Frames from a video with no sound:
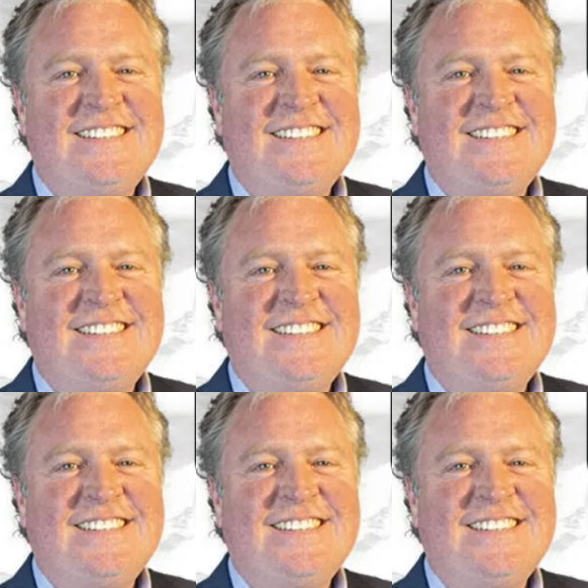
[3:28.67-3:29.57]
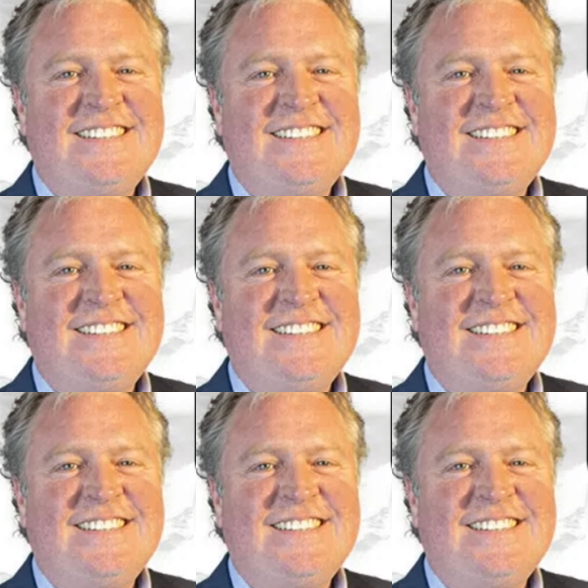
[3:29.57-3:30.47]

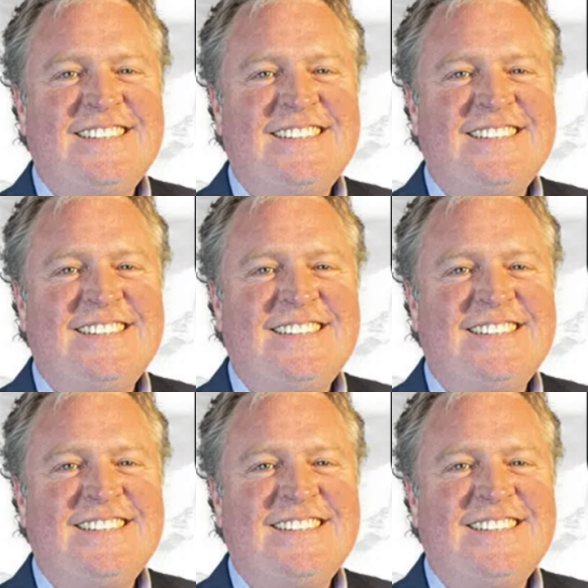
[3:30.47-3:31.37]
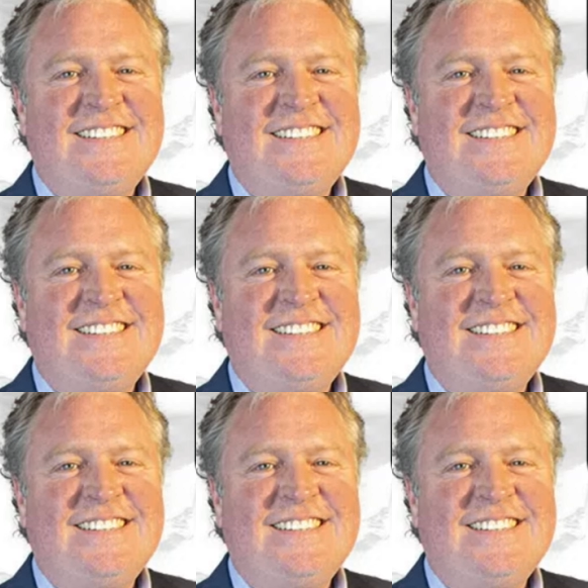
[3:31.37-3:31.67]
[no speech]